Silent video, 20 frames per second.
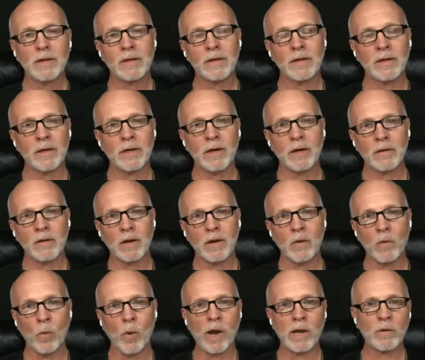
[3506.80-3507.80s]

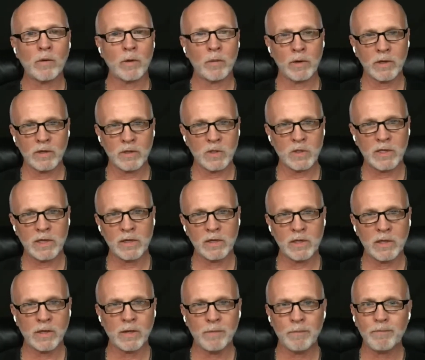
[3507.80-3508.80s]
Why do I work as a
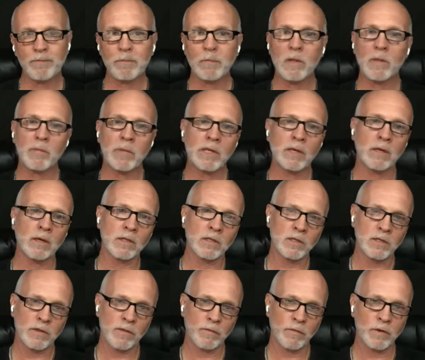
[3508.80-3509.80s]
stagehand?
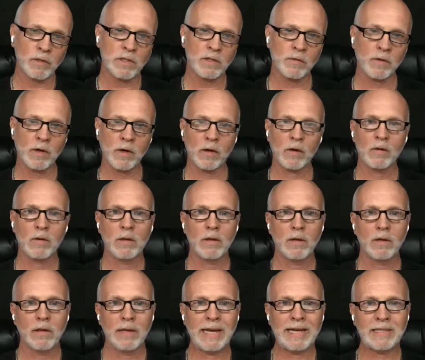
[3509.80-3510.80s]
Because first of all,
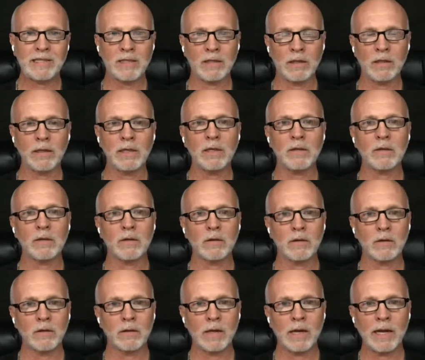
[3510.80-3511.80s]
as a
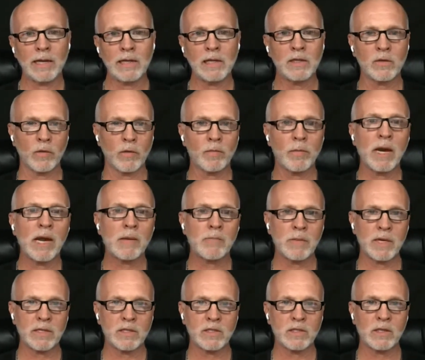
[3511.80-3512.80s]
leader, I need to remind
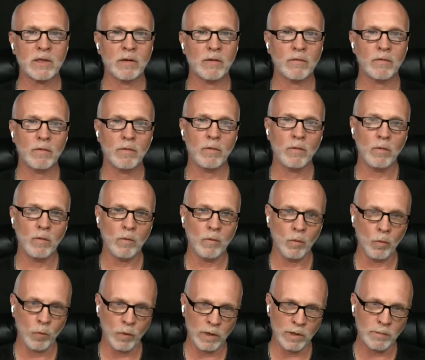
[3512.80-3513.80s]
myself
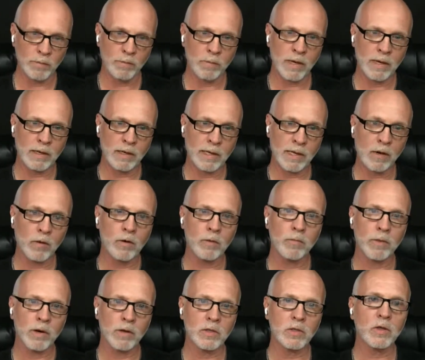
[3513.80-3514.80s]
what my
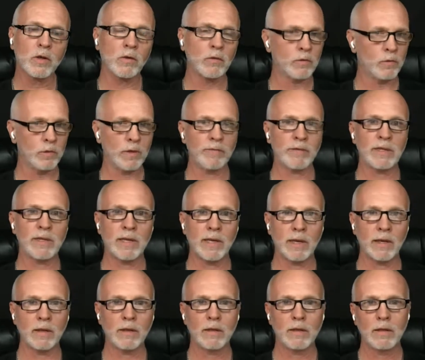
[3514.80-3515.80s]
counterparts go through every
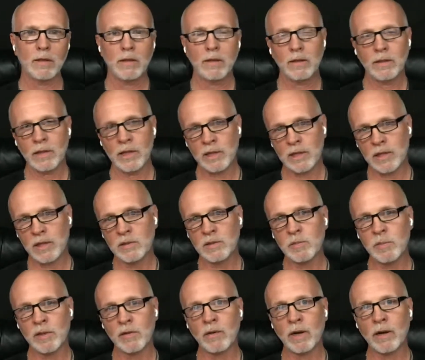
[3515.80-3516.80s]
day. That
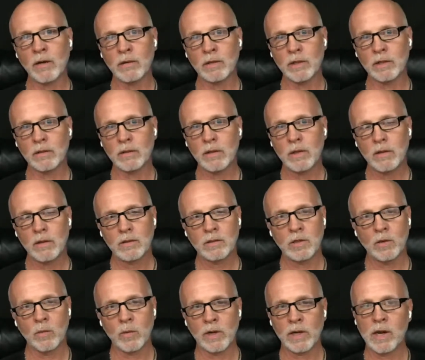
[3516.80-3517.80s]
keeps me grounded.
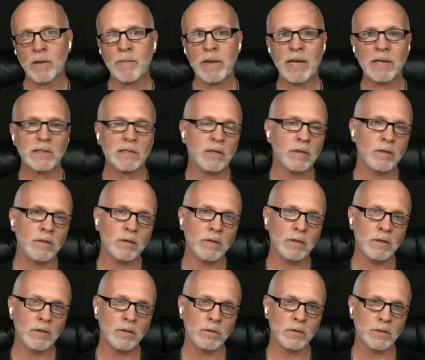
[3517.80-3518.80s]
So when I'm asking you
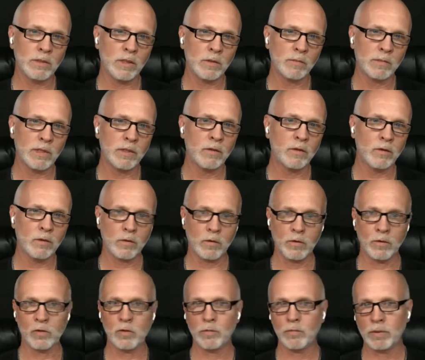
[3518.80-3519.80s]
to do something, or
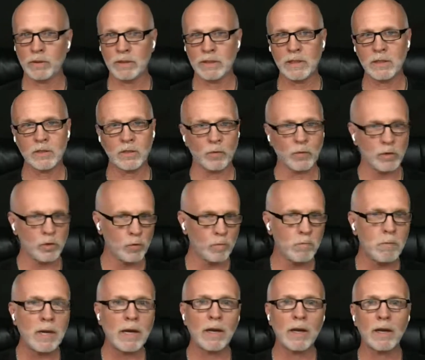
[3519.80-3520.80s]
could you please, would you
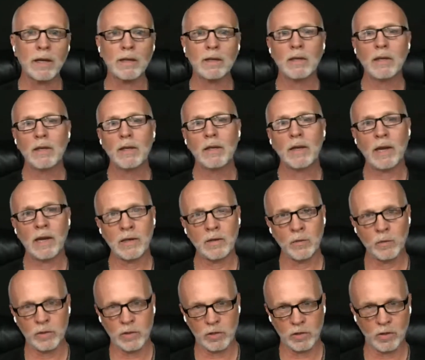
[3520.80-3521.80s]
mind, I
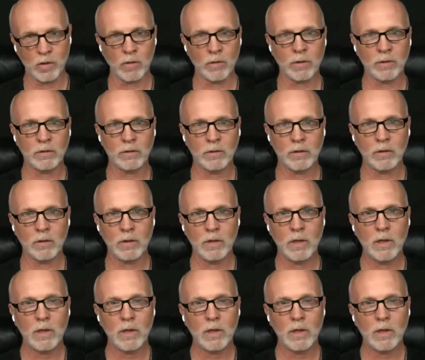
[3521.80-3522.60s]
know what you're going through.